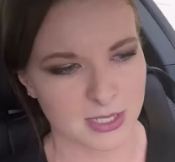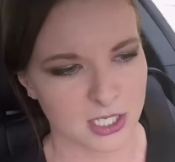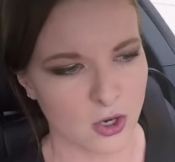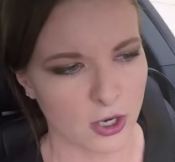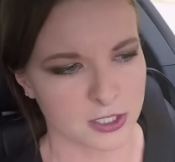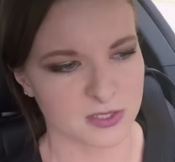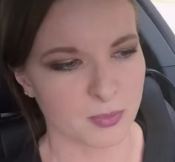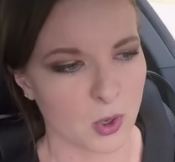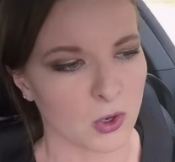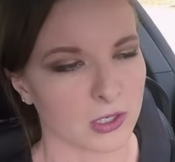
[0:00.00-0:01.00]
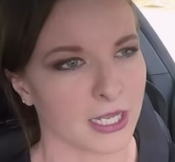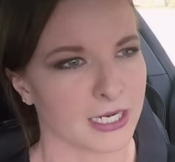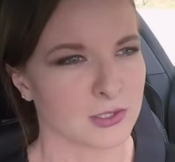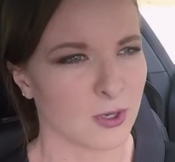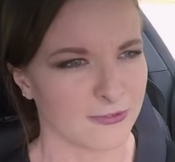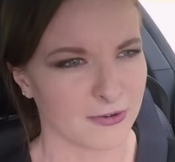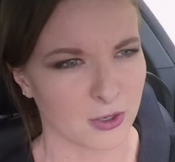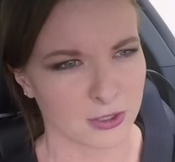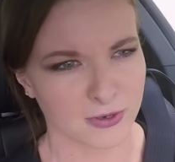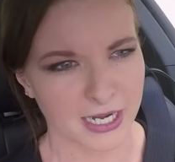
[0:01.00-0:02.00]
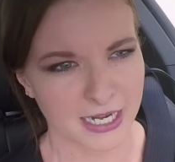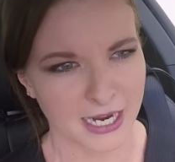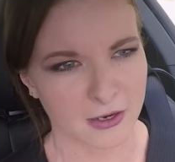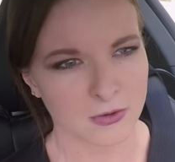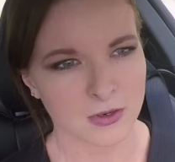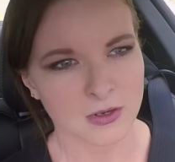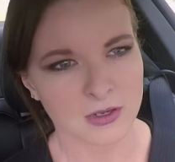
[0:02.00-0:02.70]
I mean, the car just pulled, like 2,500 right now,